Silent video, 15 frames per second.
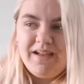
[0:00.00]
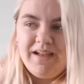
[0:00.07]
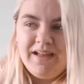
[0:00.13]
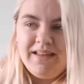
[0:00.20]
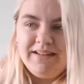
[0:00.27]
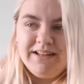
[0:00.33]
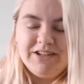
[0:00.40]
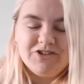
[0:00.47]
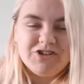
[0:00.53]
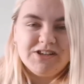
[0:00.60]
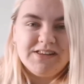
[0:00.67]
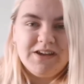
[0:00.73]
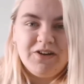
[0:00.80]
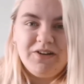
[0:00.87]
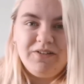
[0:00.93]
And
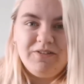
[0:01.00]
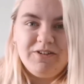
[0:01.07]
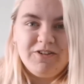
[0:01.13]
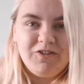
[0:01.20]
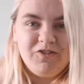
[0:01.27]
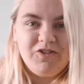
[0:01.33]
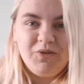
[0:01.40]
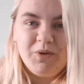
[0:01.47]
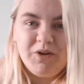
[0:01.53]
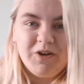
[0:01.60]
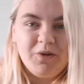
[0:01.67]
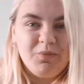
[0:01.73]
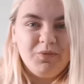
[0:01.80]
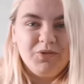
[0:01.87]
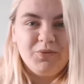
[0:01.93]
literally the only reason she woke
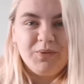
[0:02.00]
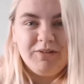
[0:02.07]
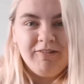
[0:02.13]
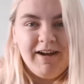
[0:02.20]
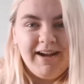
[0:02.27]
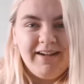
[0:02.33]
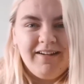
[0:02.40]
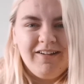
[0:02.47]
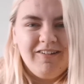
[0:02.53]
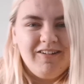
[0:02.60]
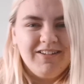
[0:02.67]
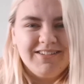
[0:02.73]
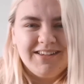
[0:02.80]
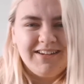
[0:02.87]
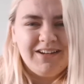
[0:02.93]
up was we rang her
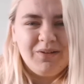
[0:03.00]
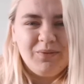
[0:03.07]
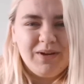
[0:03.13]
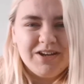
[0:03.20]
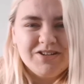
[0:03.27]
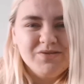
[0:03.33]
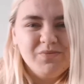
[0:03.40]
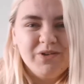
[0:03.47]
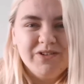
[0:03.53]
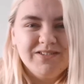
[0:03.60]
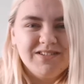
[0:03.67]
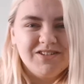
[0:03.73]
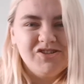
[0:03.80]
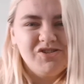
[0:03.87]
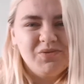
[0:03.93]
asking her where she
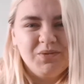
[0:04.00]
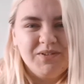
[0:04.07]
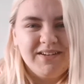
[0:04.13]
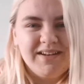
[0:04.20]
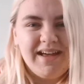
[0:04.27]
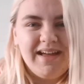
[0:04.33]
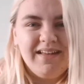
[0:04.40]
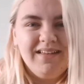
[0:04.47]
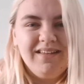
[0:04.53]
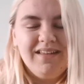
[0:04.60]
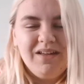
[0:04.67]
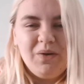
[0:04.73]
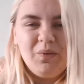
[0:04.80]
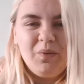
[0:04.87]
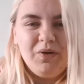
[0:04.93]
was, because she wasn't at
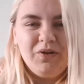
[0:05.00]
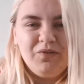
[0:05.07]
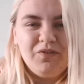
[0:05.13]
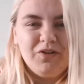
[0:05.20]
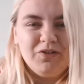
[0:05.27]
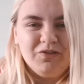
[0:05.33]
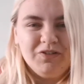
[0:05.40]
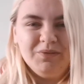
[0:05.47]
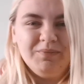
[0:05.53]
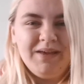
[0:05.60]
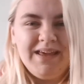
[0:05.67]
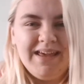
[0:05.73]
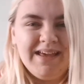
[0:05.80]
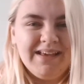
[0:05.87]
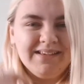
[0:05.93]
one of our group
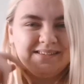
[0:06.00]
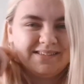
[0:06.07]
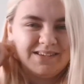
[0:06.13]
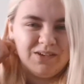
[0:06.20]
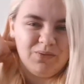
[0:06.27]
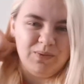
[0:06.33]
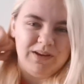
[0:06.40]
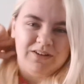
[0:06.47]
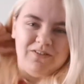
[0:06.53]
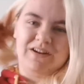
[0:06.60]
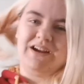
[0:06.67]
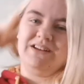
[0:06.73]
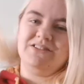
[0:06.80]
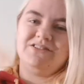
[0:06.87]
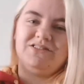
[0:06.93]
meetings, because we'd
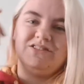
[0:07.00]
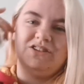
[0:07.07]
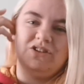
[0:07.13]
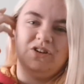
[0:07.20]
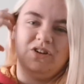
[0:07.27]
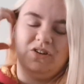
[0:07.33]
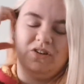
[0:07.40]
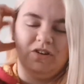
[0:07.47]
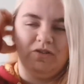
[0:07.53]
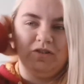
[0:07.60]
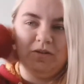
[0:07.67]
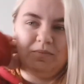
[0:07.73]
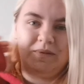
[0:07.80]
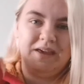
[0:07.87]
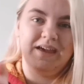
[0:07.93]
arranged to do a
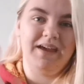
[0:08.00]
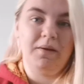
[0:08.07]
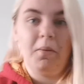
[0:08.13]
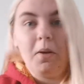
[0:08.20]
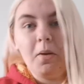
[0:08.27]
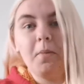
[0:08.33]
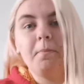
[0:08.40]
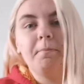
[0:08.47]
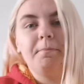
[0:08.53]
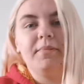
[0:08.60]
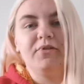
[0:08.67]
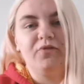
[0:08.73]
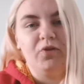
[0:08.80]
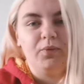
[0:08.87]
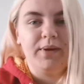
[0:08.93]
group meeting
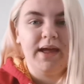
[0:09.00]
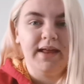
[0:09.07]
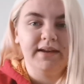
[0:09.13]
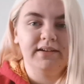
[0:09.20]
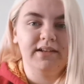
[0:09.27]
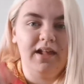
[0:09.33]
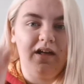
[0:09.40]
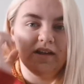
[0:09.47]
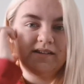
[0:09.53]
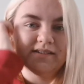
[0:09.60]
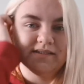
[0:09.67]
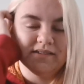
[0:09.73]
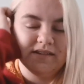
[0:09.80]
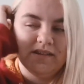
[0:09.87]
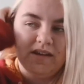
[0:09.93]
before we had
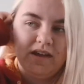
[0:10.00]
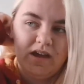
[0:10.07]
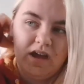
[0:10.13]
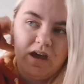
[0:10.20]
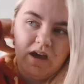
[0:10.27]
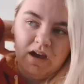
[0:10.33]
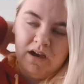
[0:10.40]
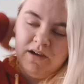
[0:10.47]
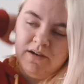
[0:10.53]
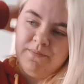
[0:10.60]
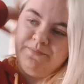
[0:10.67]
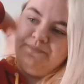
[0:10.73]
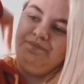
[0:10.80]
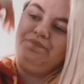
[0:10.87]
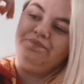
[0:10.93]
class.
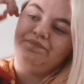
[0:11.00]
And